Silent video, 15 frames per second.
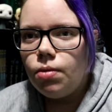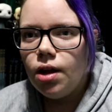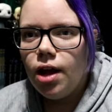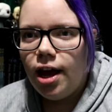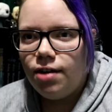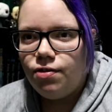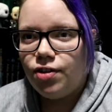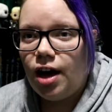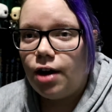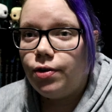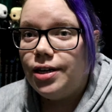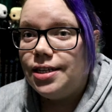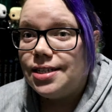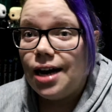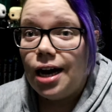and for that
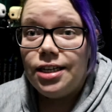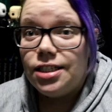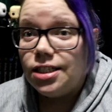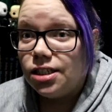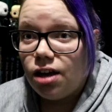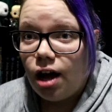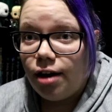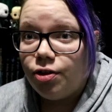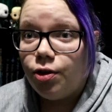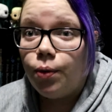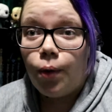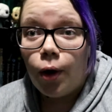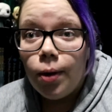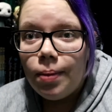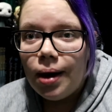reason I didn't like the
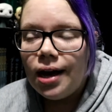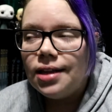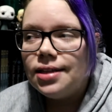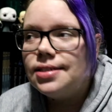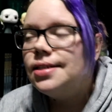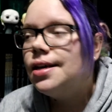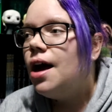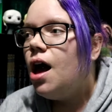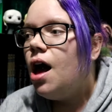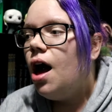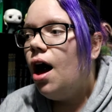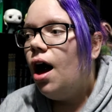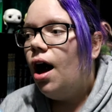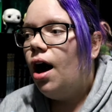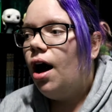romance.
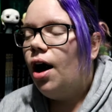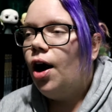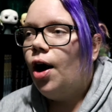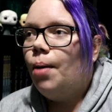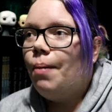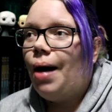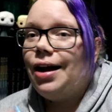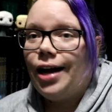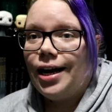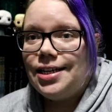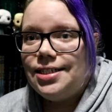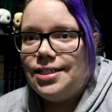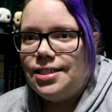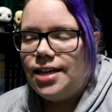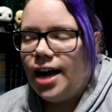I
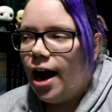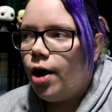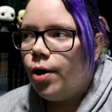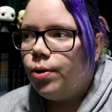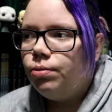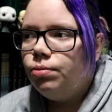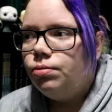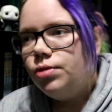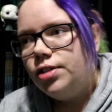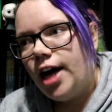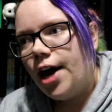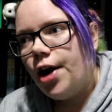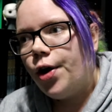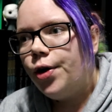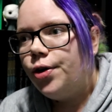liked
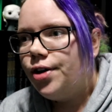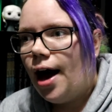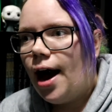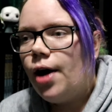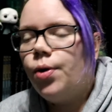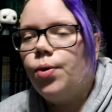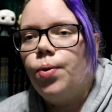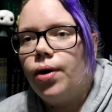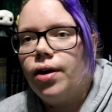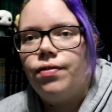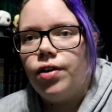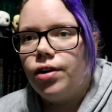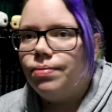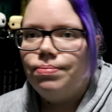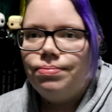Dao,
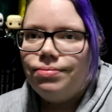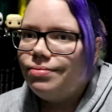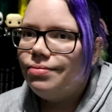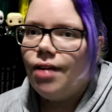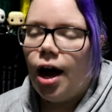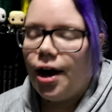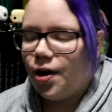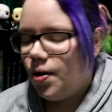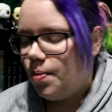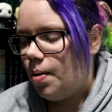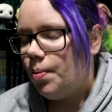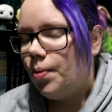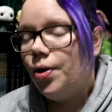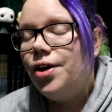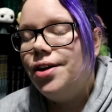whatever, I can't
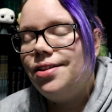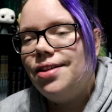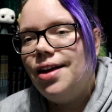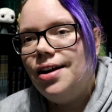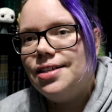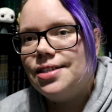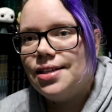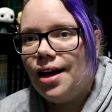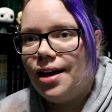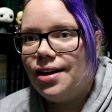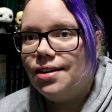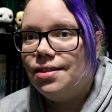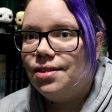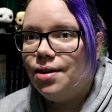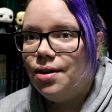remember what his,
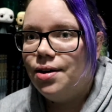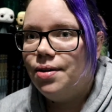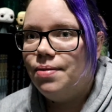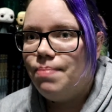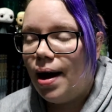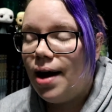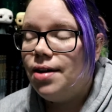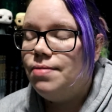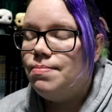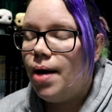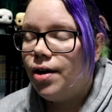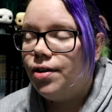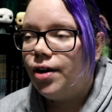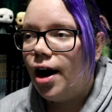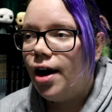like, the main
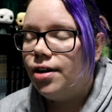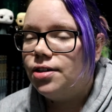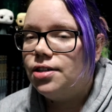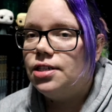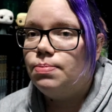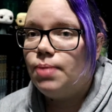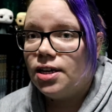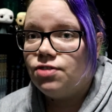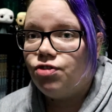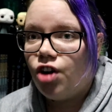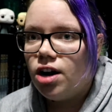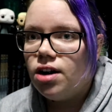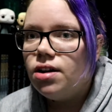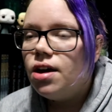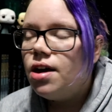male character's best
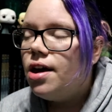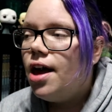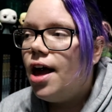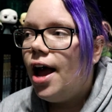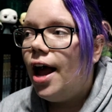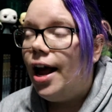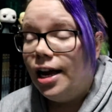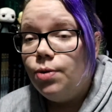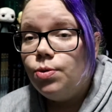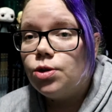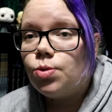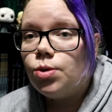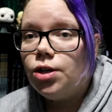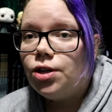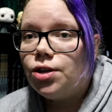friend. He was
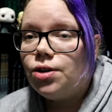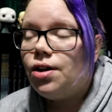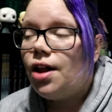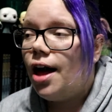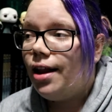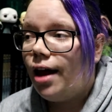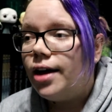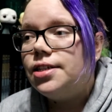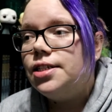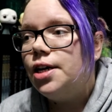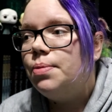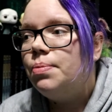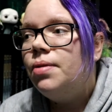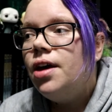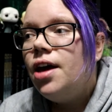really cool, I liked
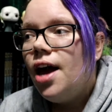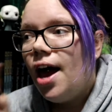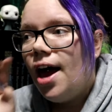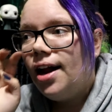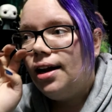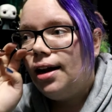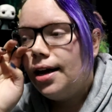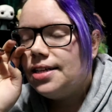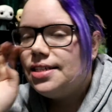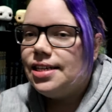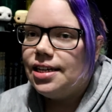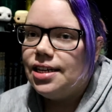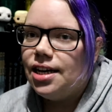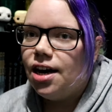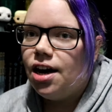him, and I liked
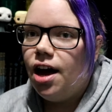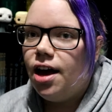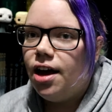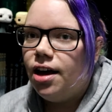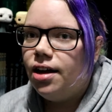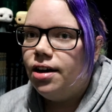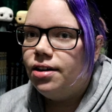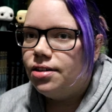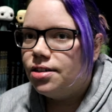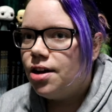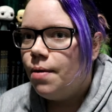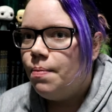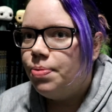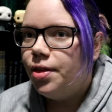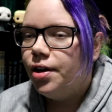Signia and
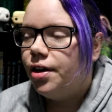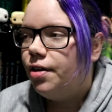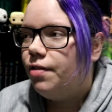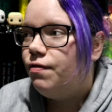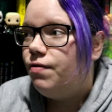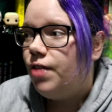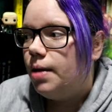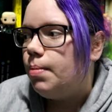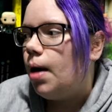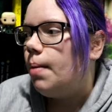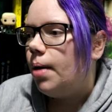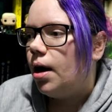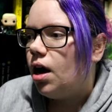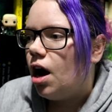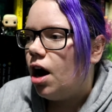the female
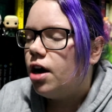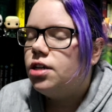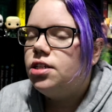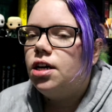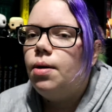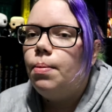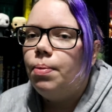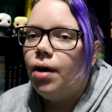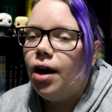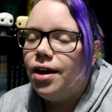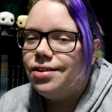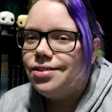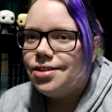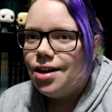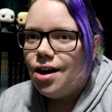main character,
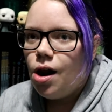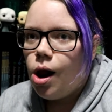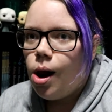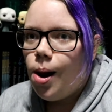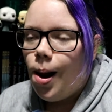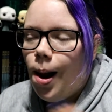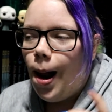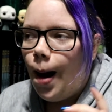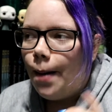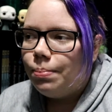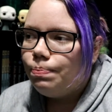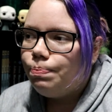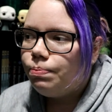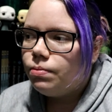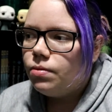but
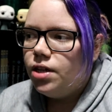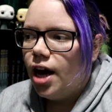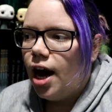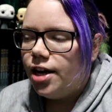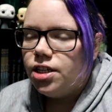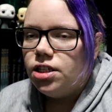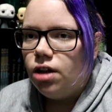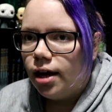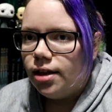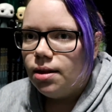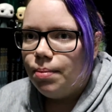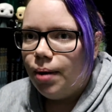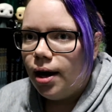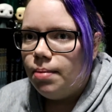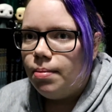yeah, I didn't like the
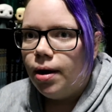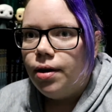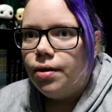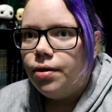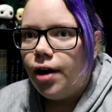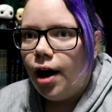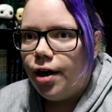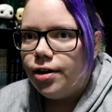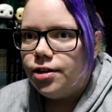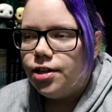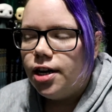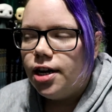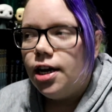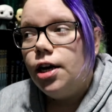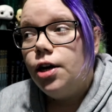main male character
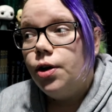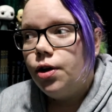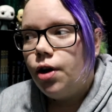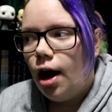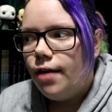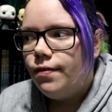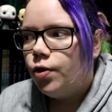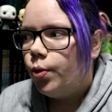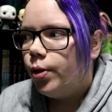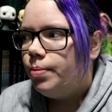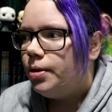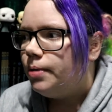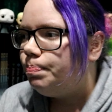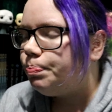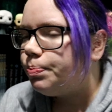and he kind of annoyed
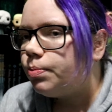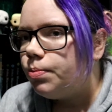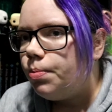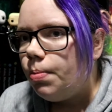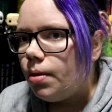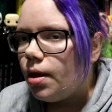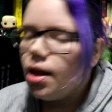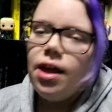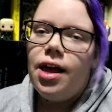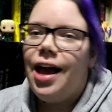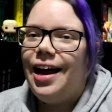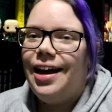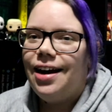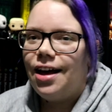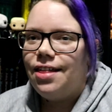me.
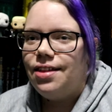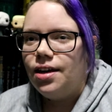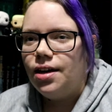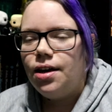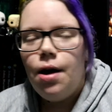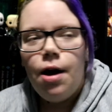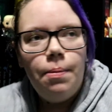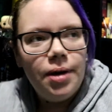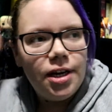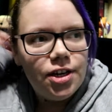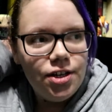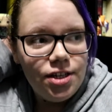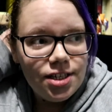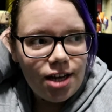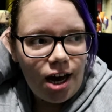And I think
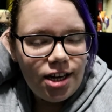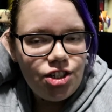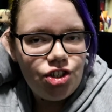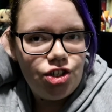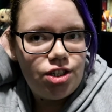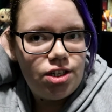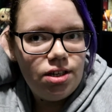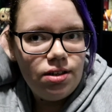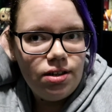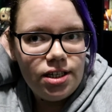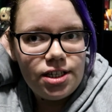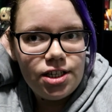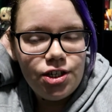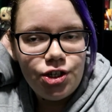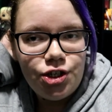because I just
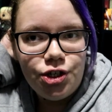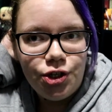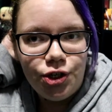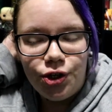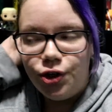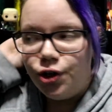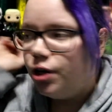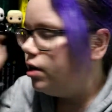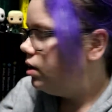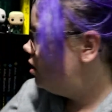listened to,